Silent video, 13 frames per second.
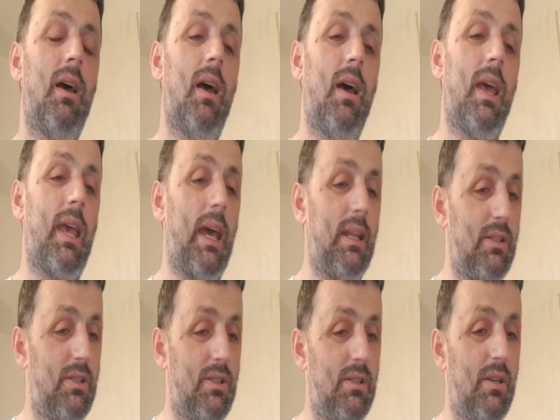
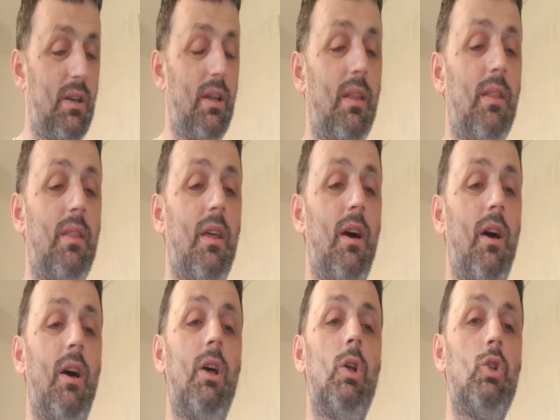against
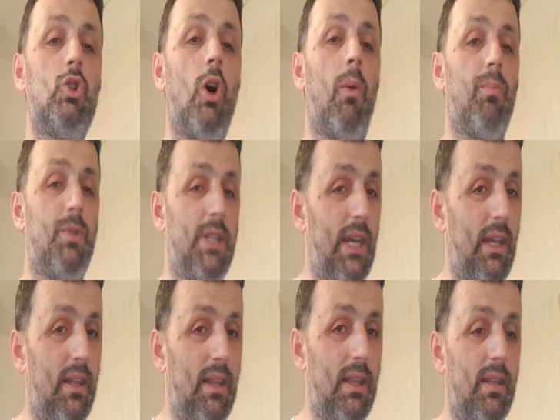the top
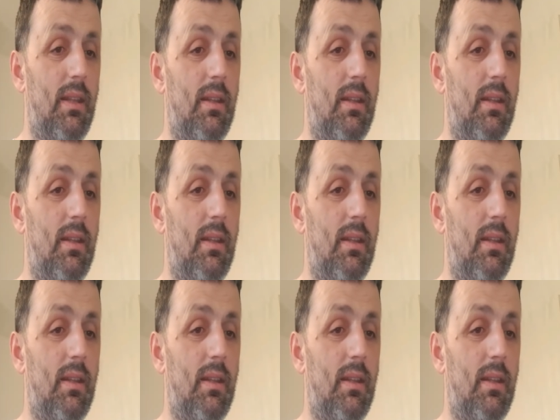teeth,